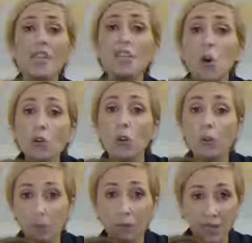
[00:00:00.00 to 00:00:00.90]
is not
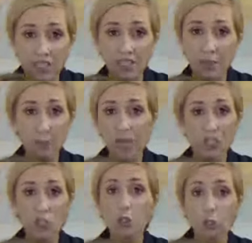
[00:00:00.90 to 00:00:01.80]
only related to
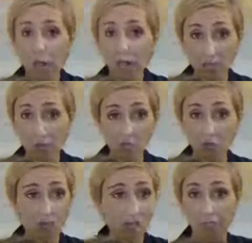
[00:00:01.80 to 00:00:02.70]
President Geun-hye's
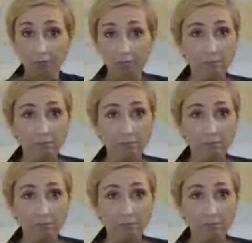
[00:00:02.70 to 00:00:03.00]
administration.